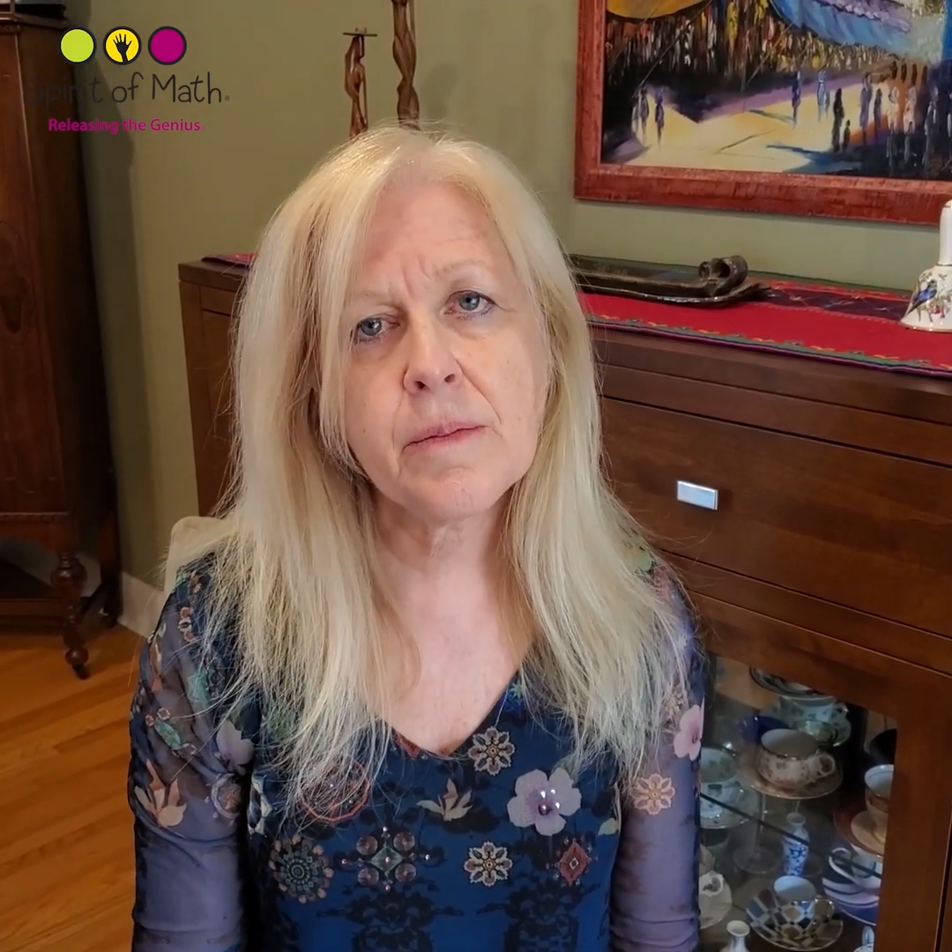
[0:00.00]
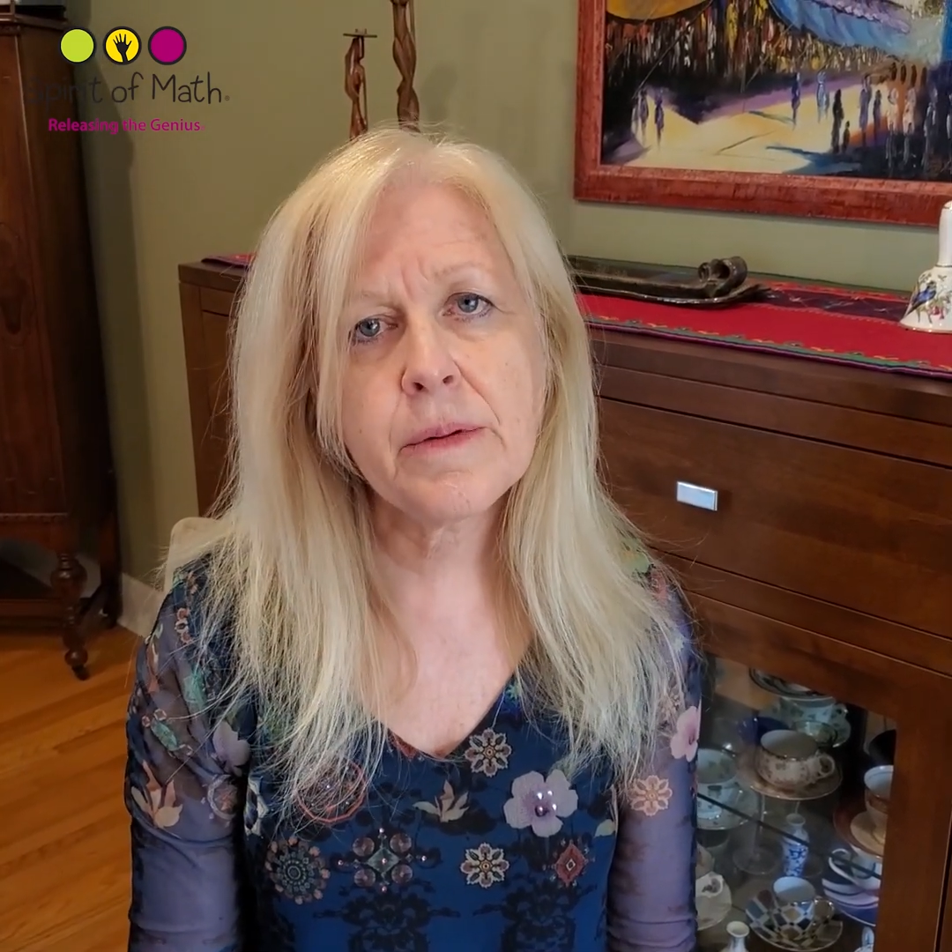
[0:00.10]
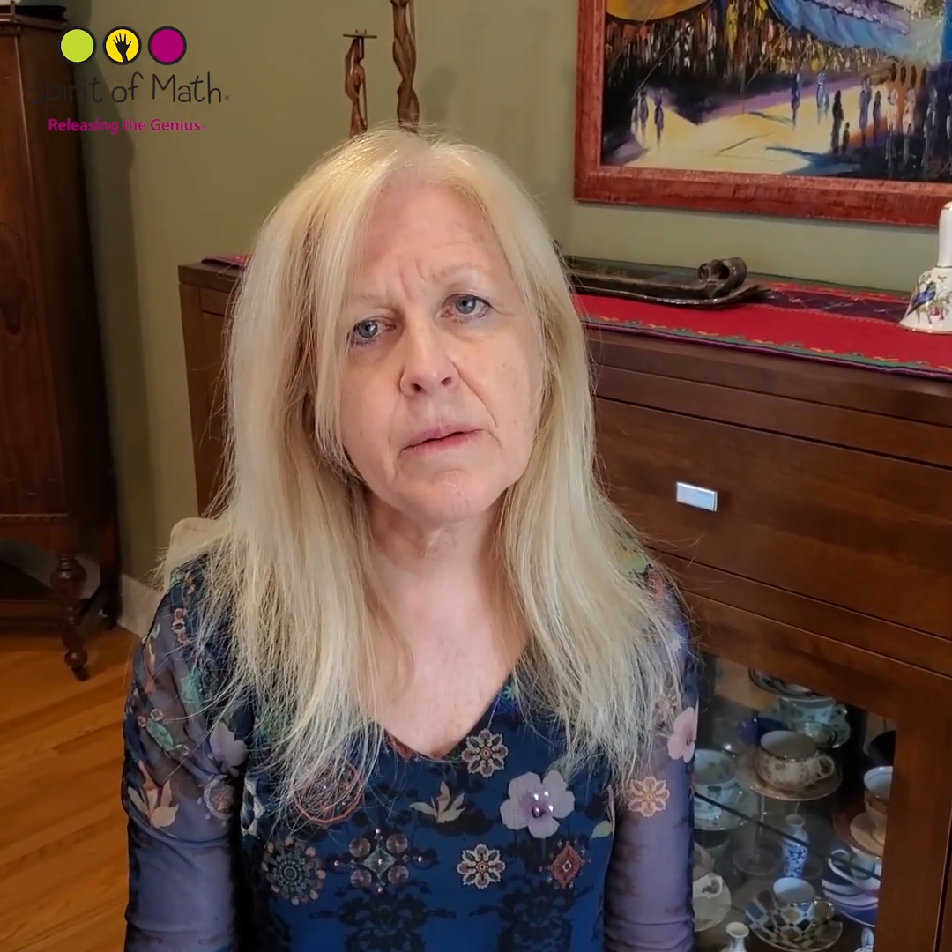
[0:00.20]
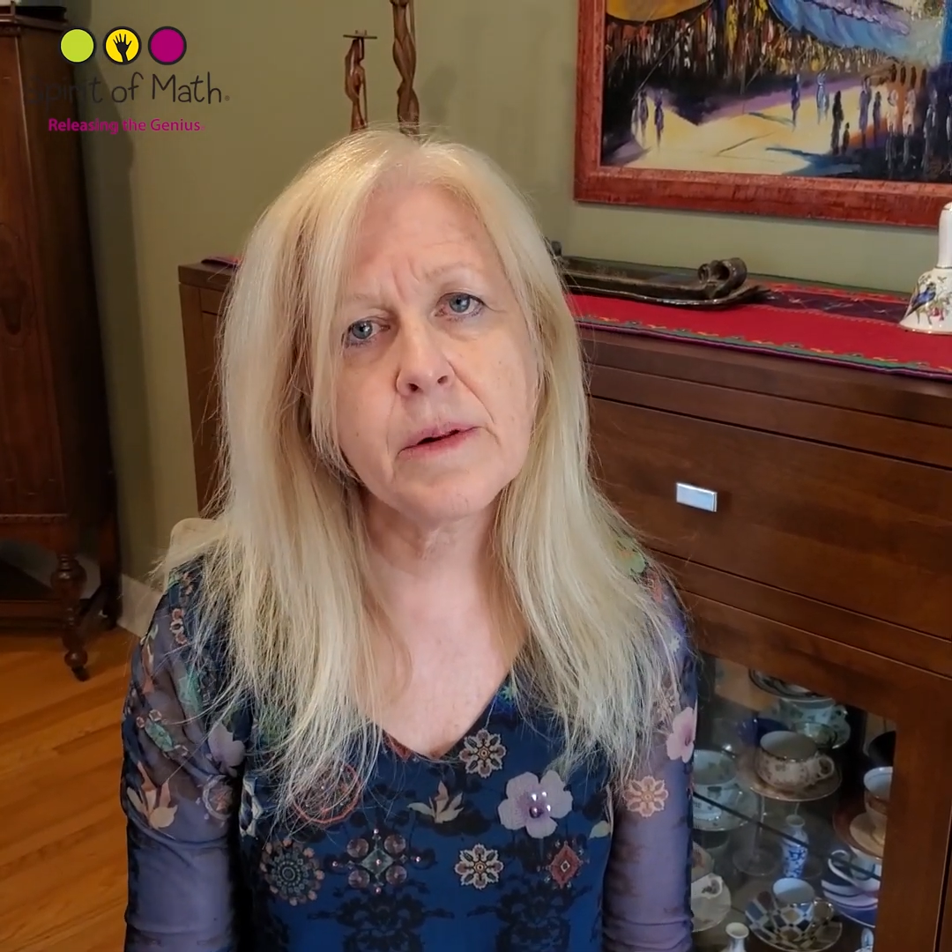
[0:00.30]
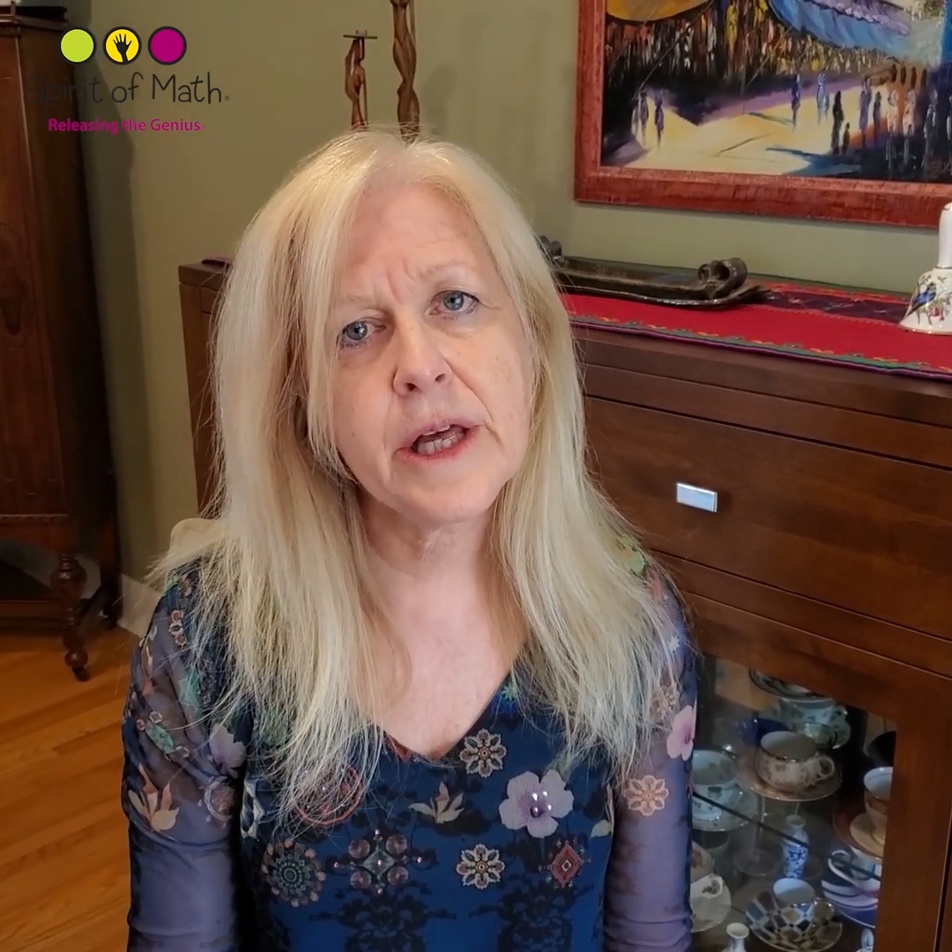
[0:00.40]

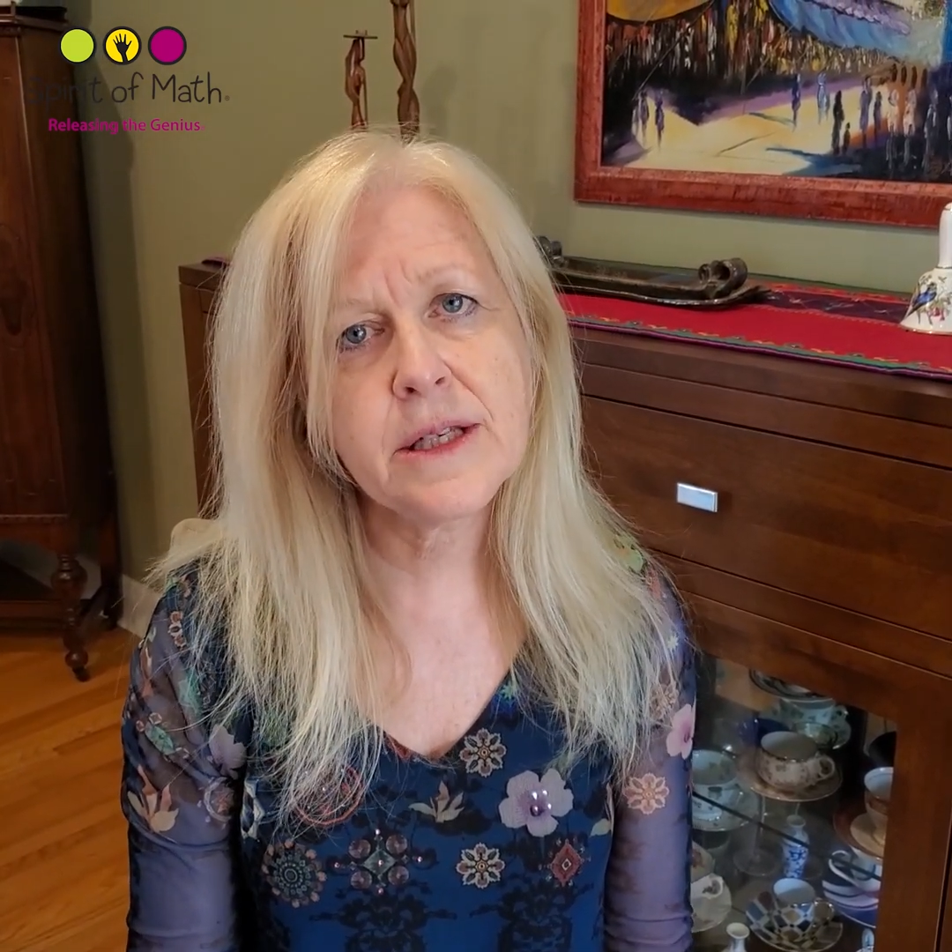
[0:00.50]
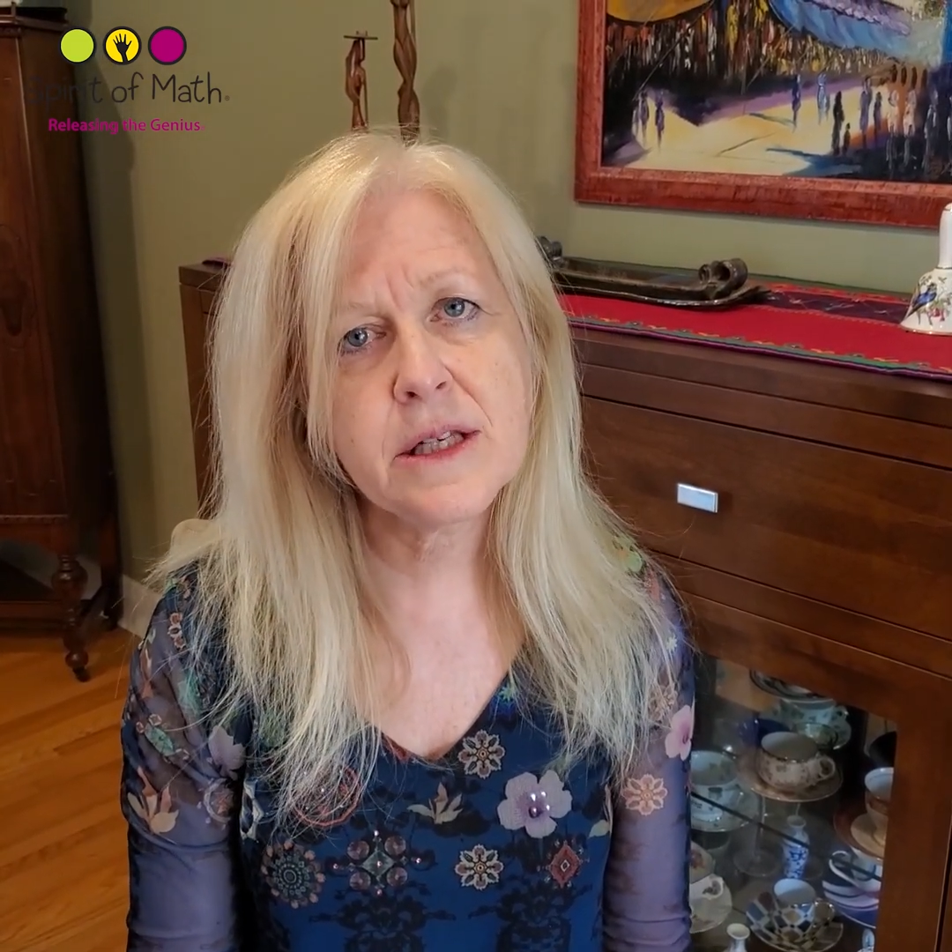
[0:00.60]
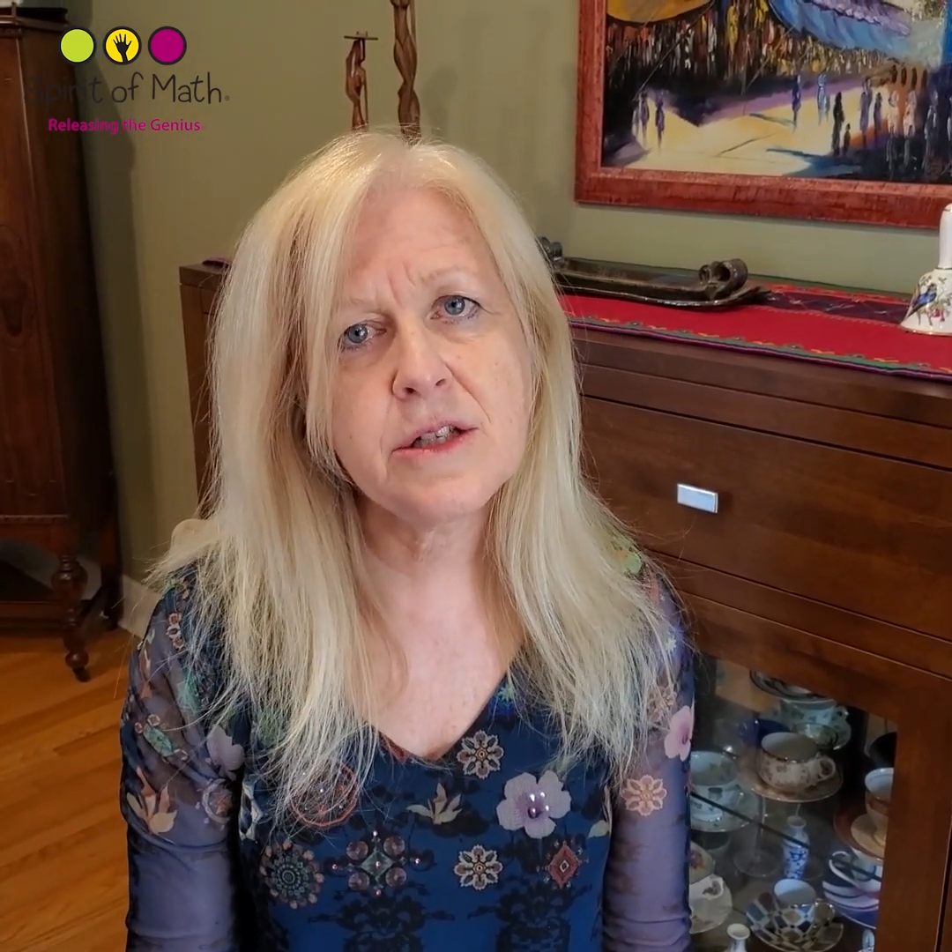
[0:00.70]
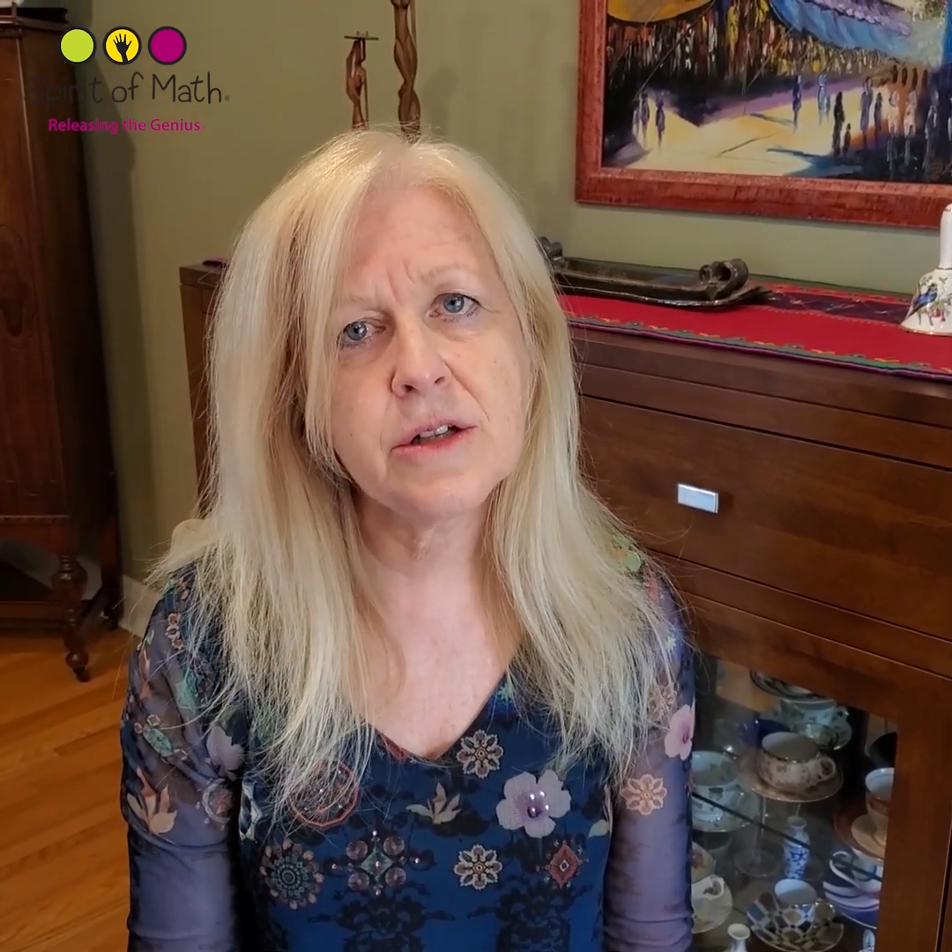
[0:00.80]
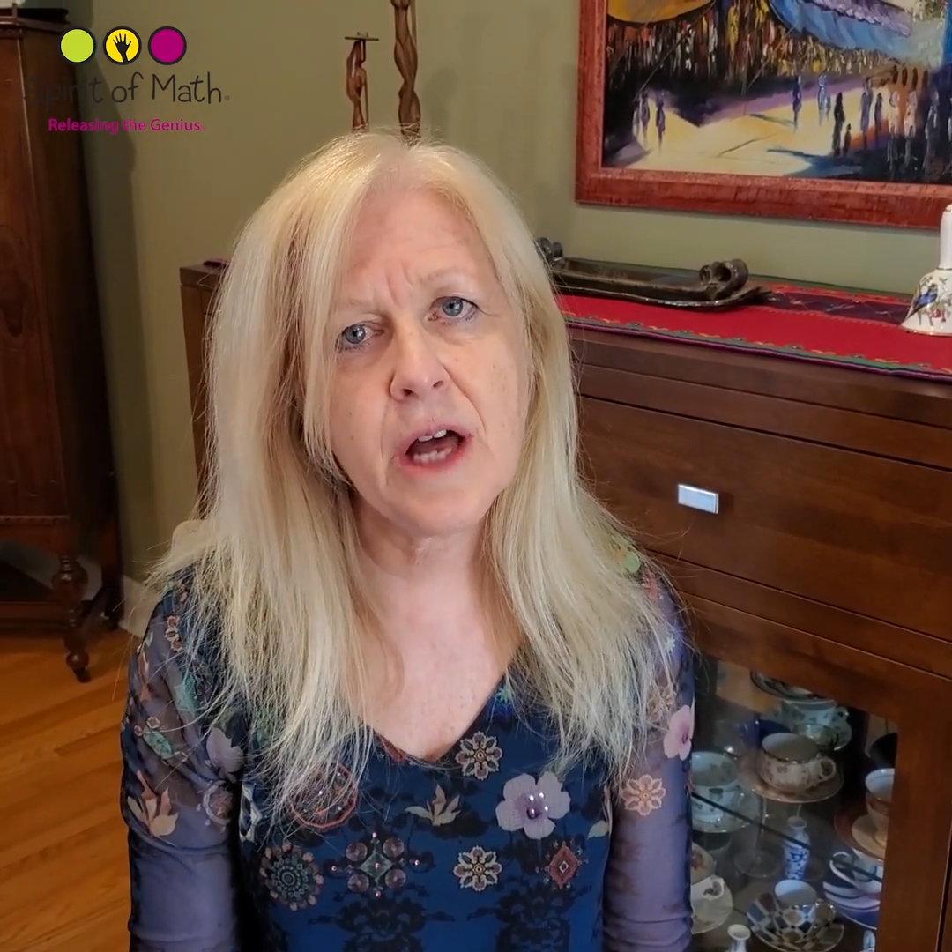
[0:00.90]

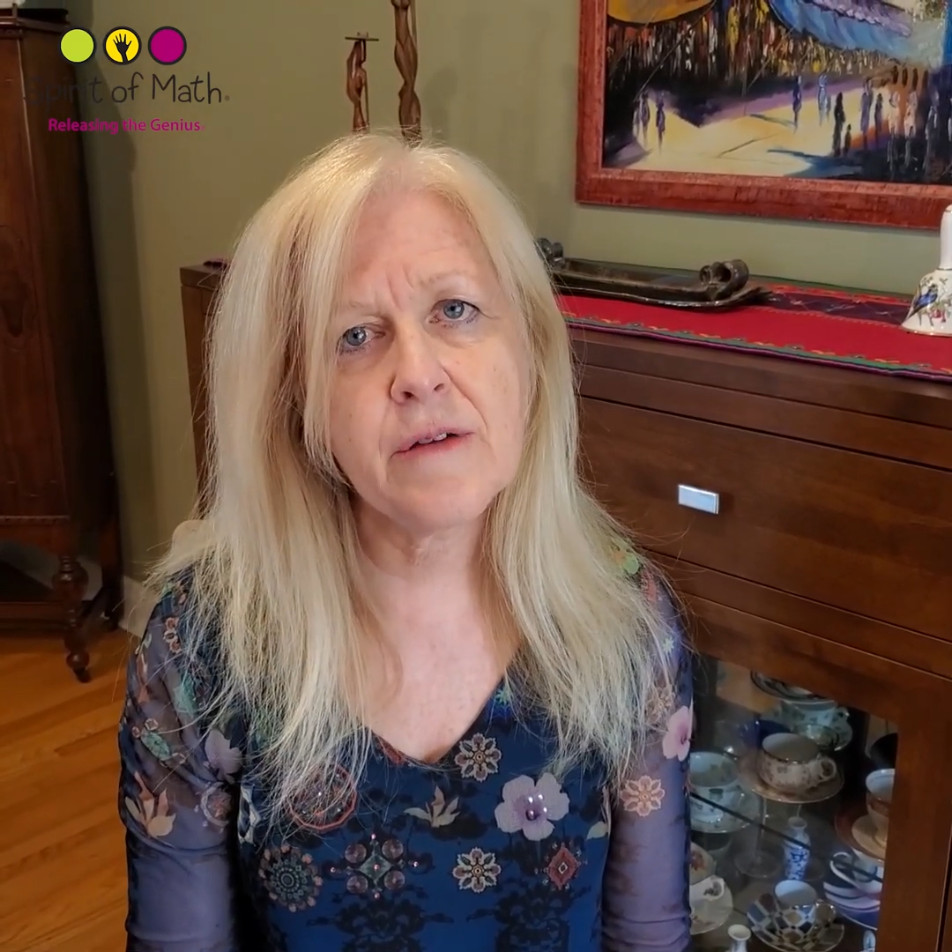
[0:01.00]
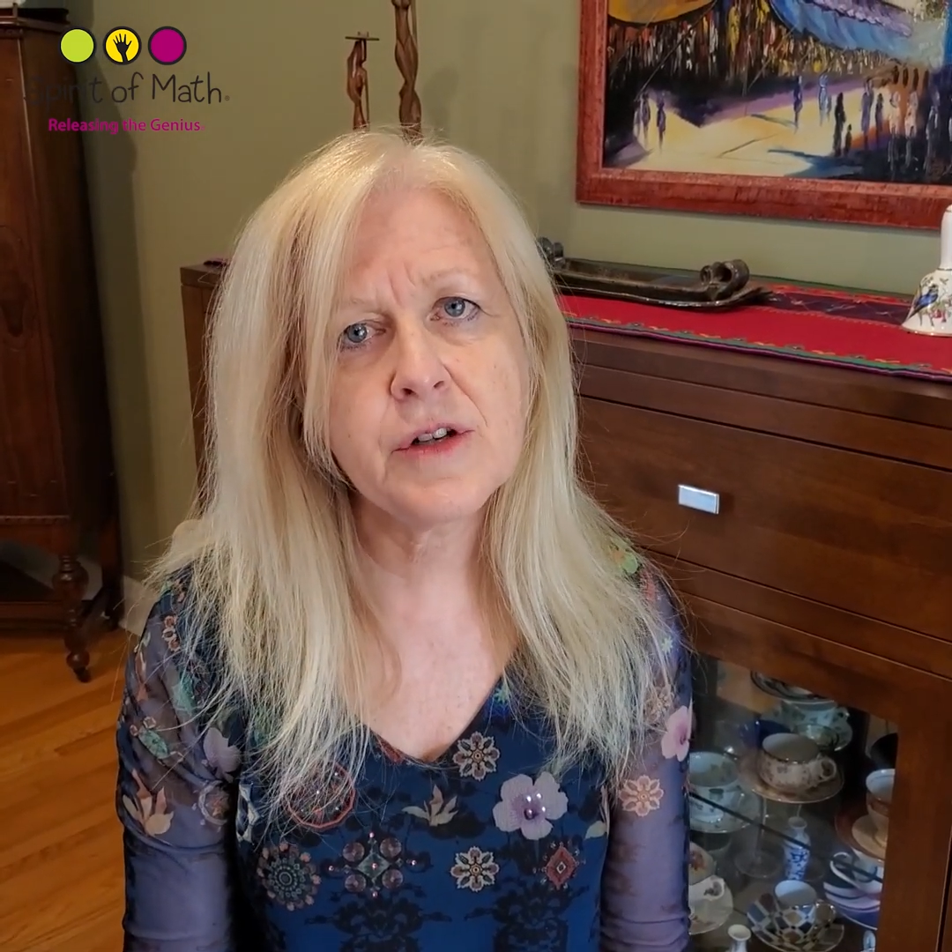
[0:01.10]
places you'll have